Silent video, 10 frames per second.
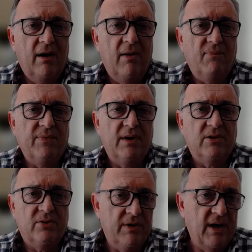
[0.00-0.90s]

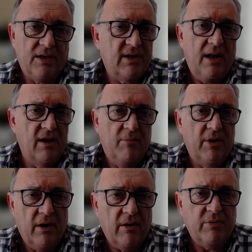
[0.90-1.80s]
And to an extent, I
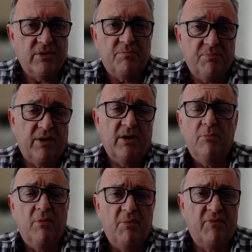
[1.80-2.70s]
I was a procurement